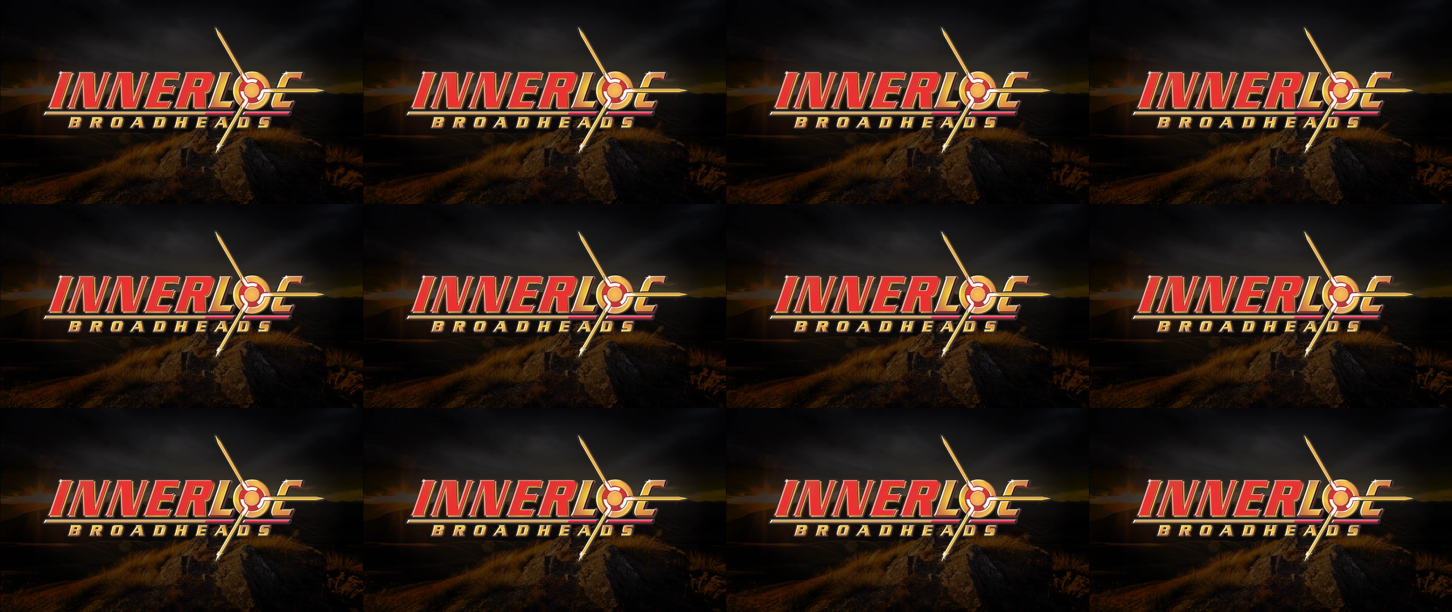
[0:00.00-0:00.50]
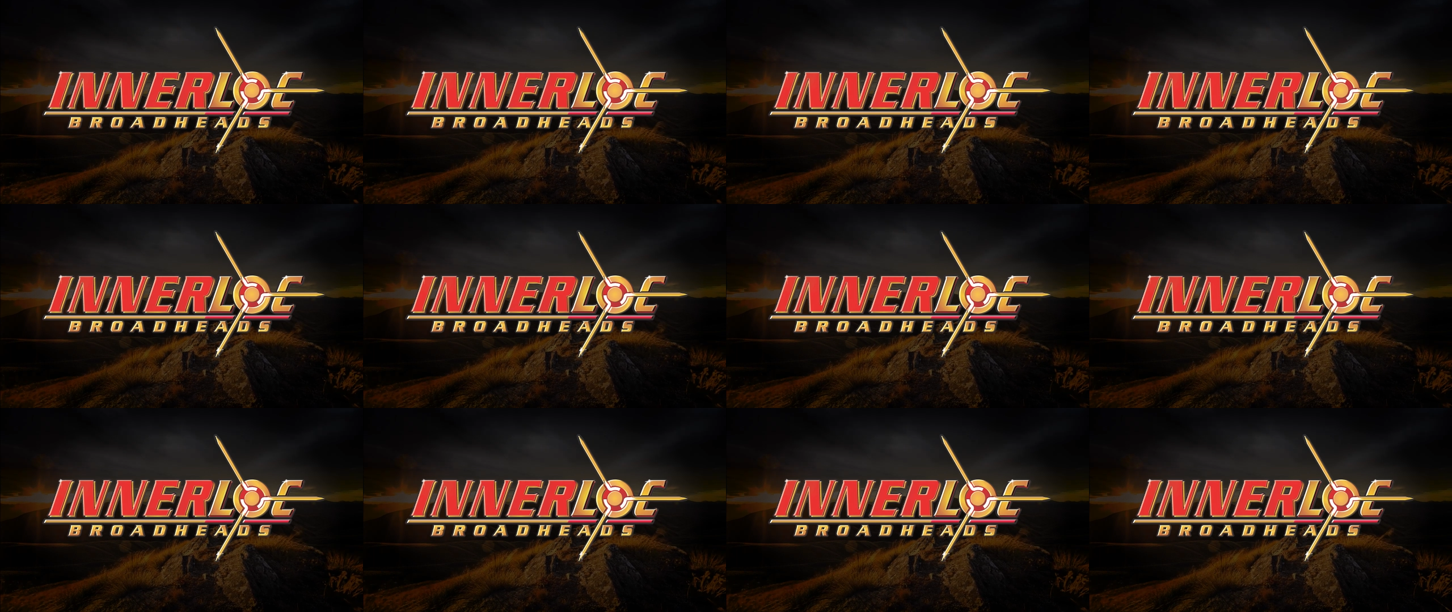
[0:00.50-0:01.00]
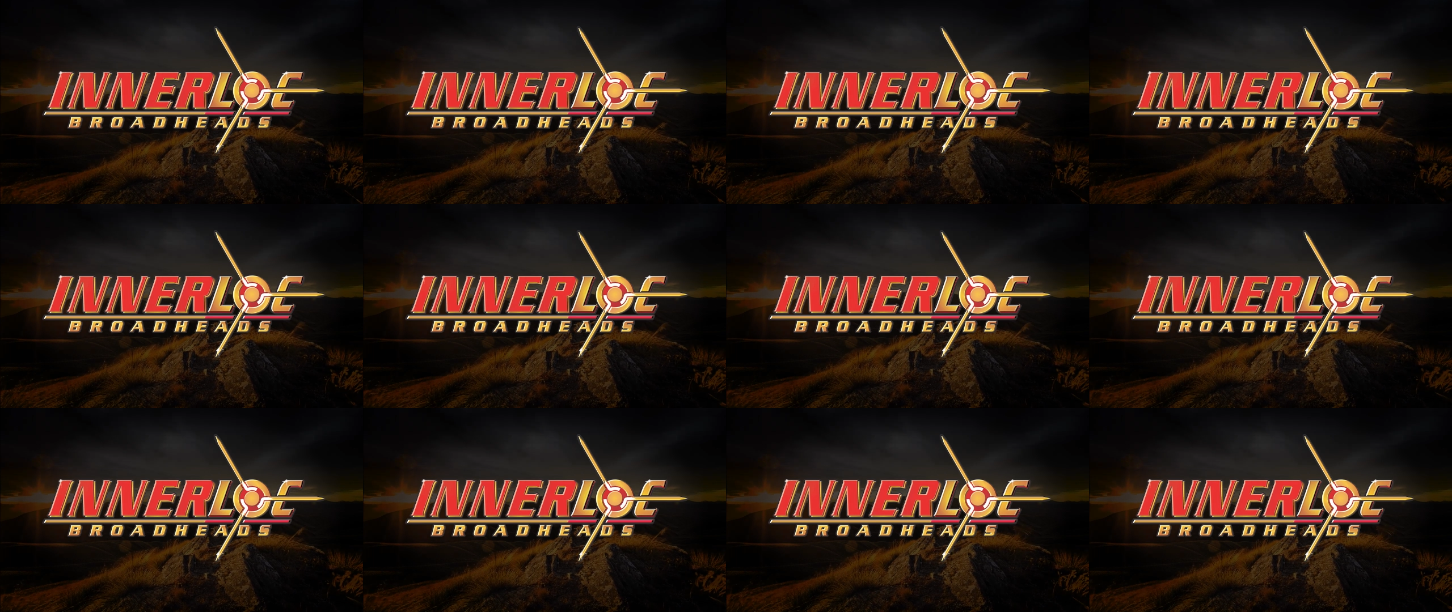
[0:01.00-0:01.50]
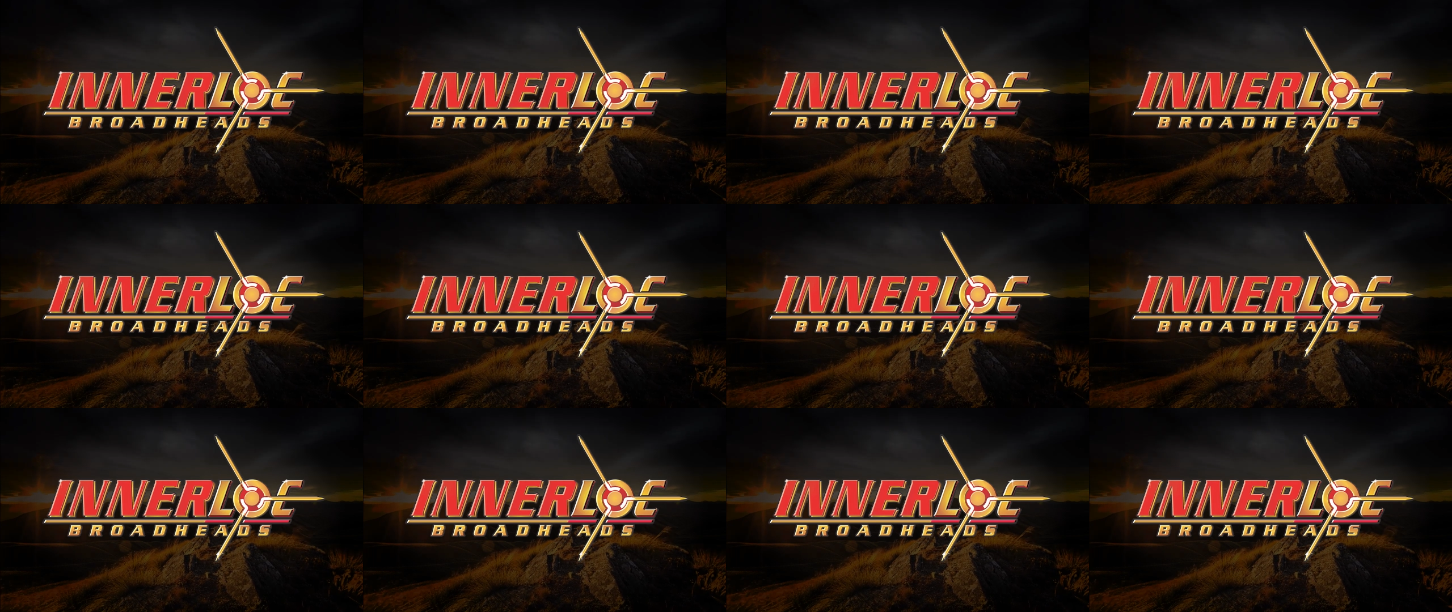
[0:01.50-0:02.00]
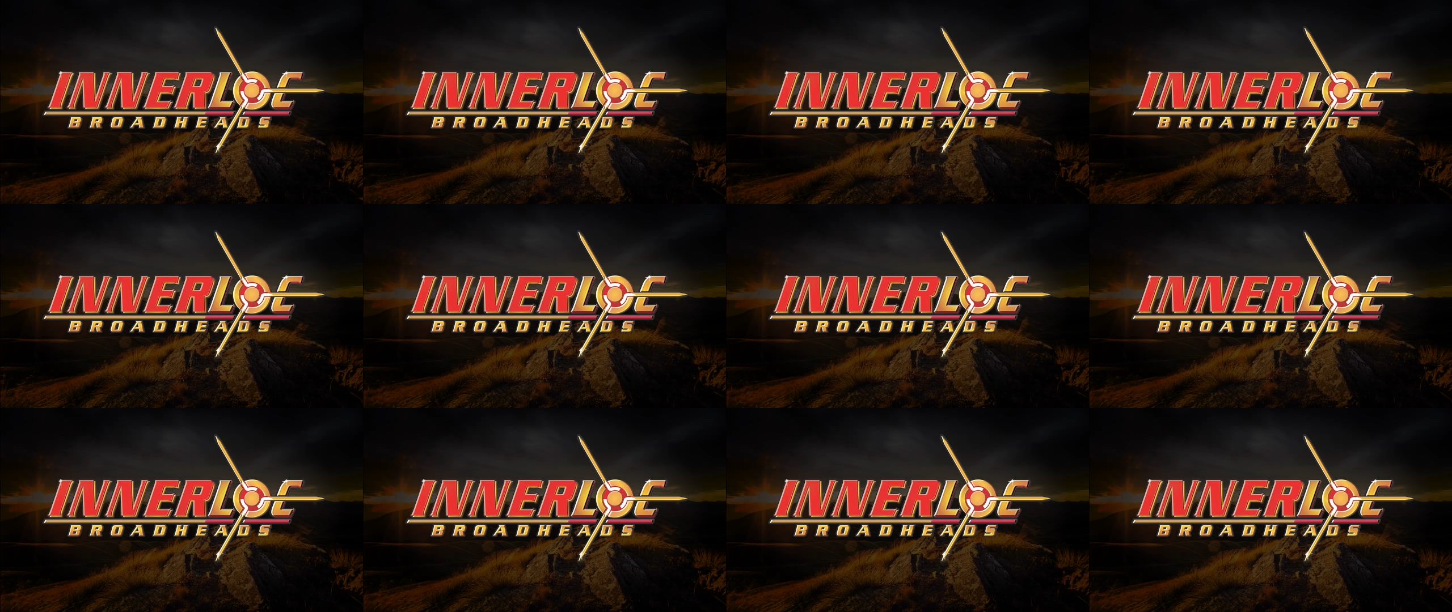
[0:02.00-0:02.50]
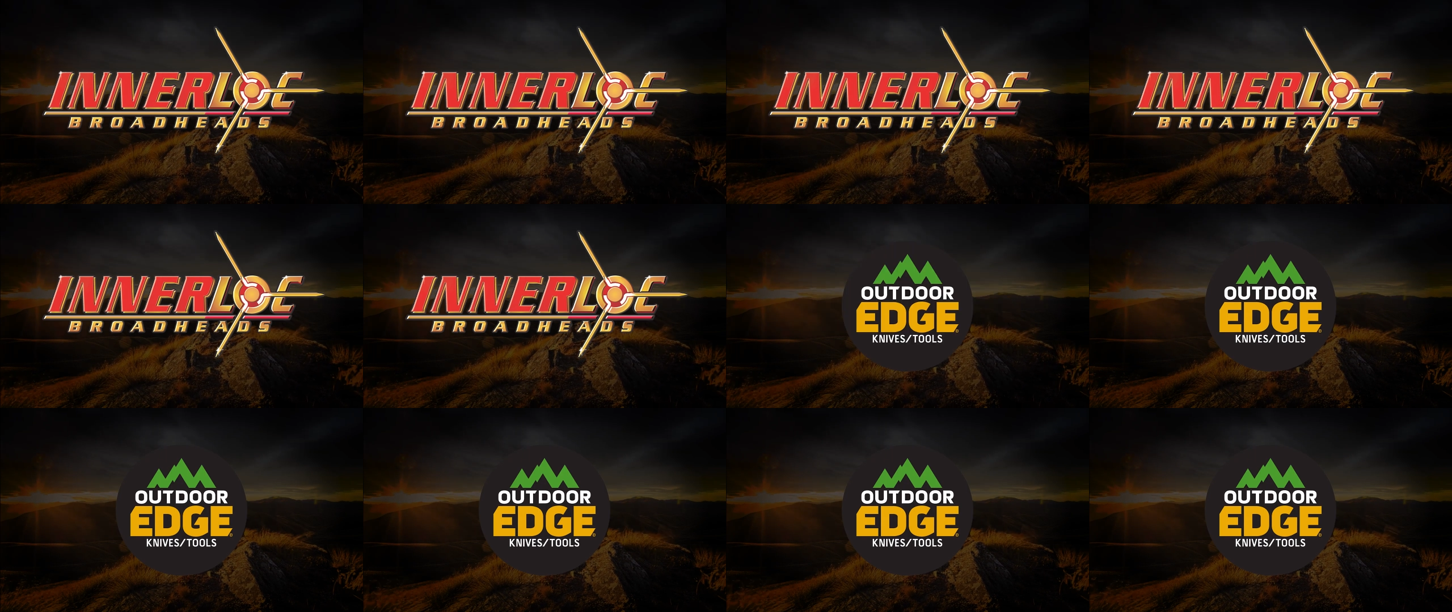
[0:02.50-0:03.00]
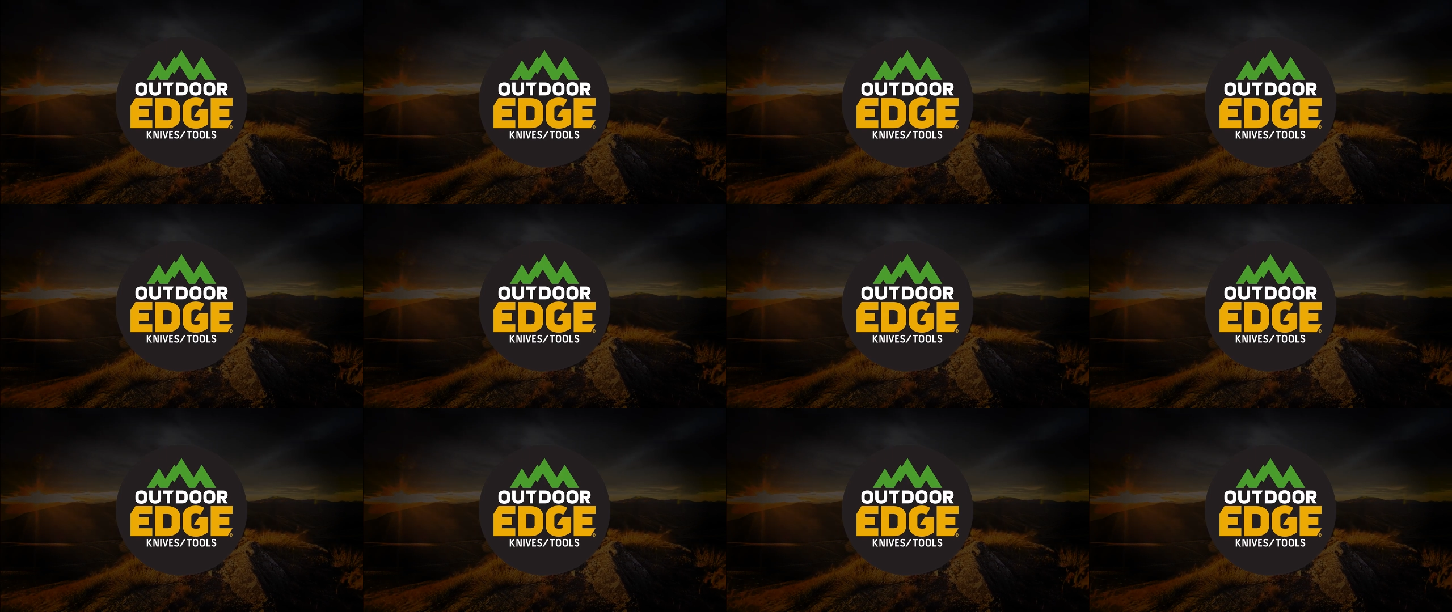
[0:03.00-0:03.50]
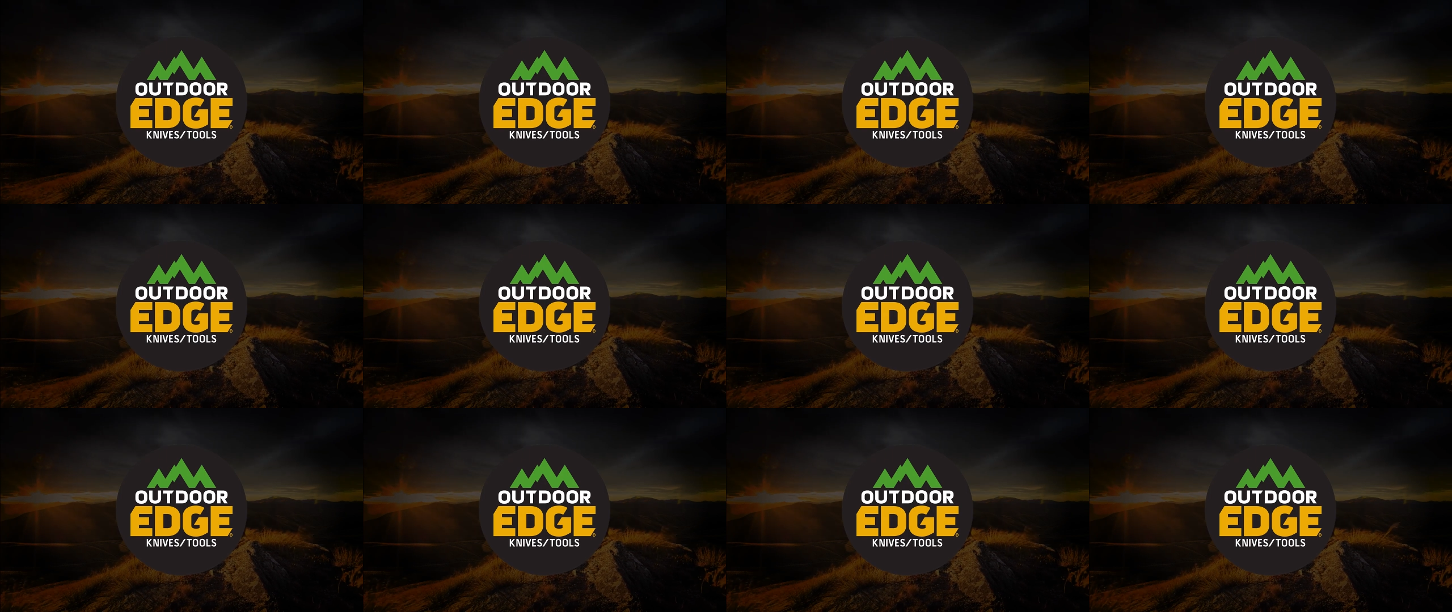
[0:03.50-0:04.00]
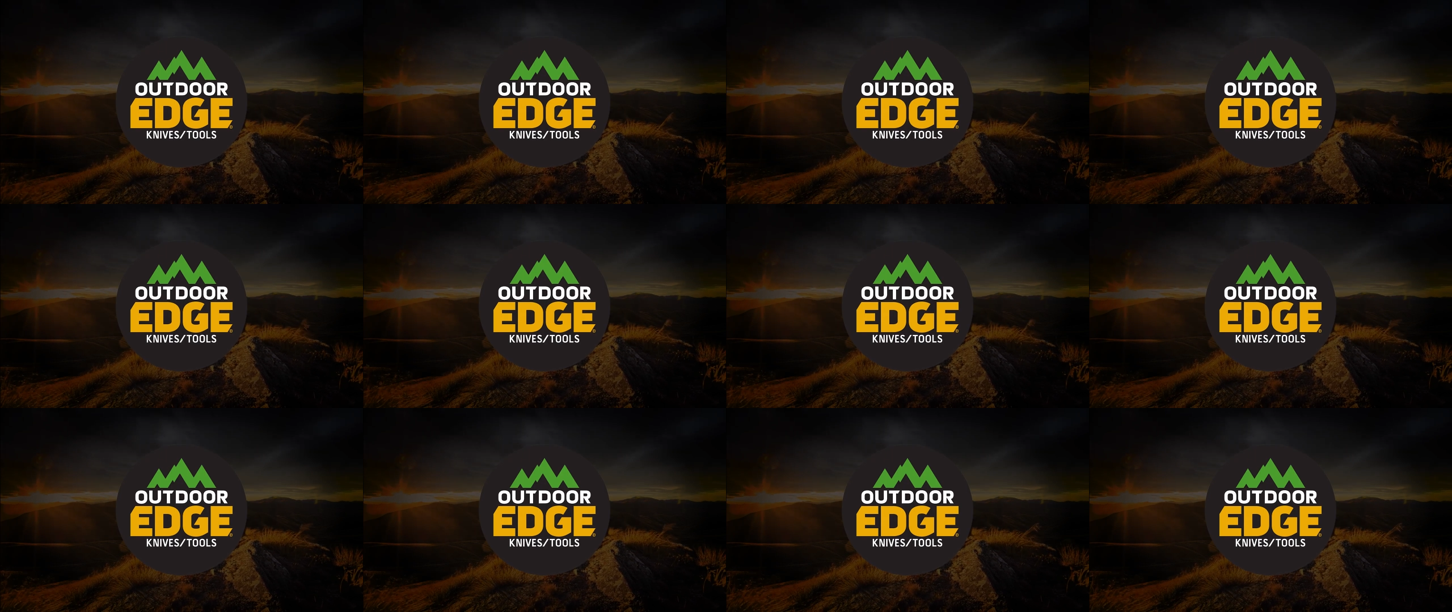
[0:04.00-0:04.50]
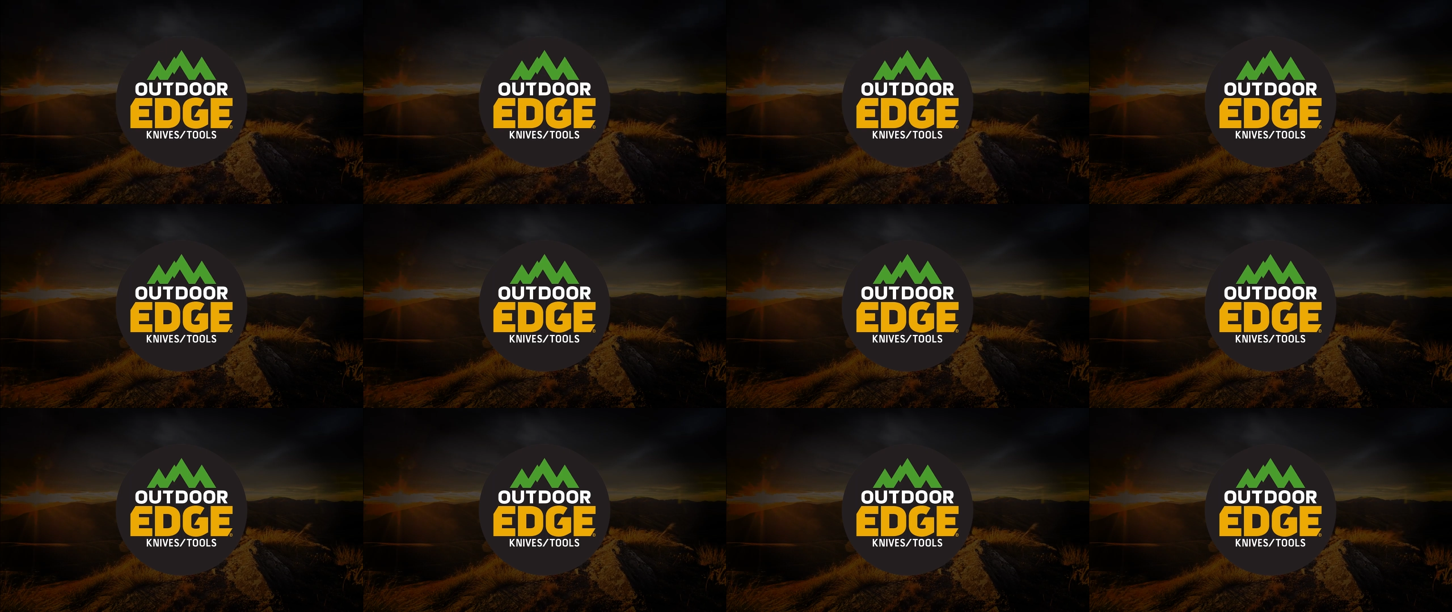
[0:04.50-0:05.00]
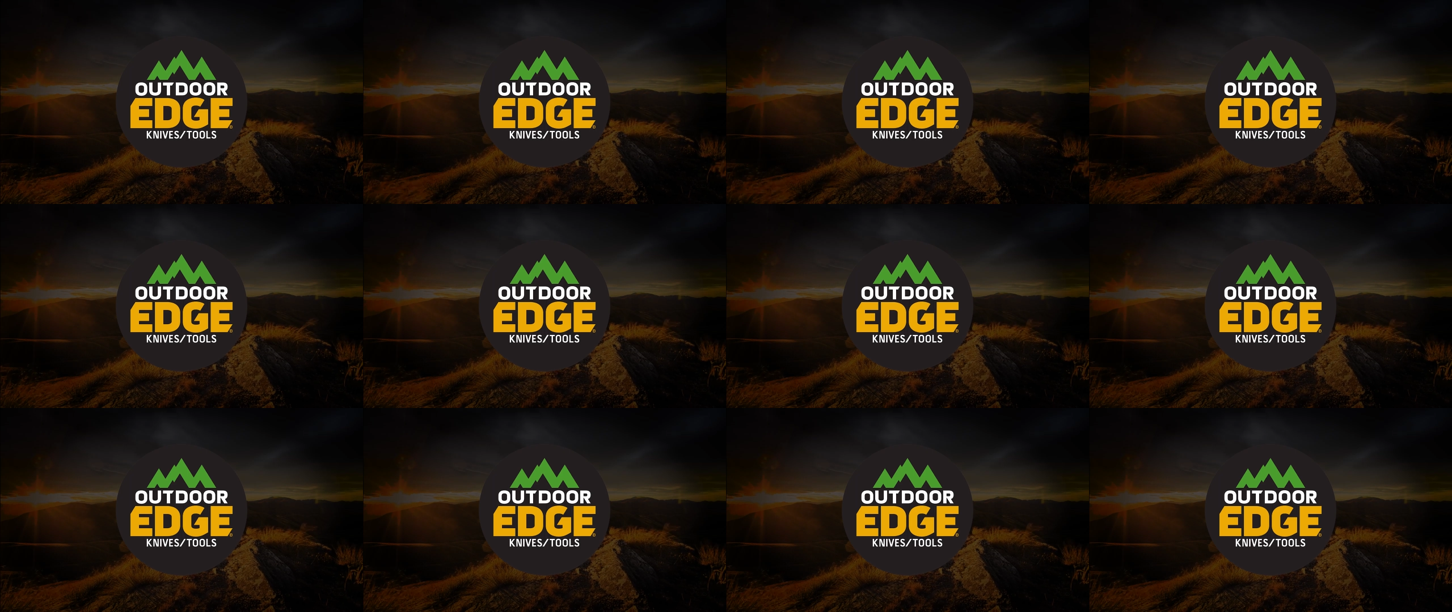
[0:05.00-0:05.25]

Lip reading: [unreadable: no face in view]